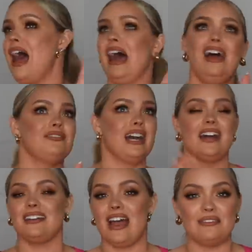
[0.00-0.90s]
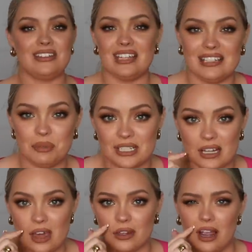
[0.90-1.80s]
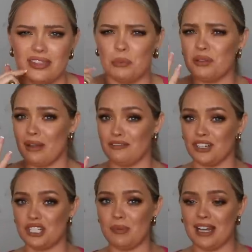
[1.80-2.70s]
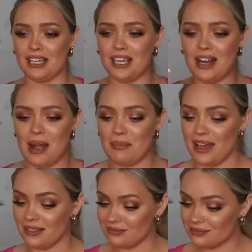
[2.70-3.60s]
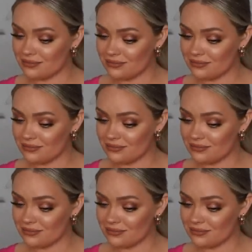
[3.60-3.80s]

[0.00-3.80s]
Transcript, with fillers: I've got everything put together, and then with my French manicure, I'm like,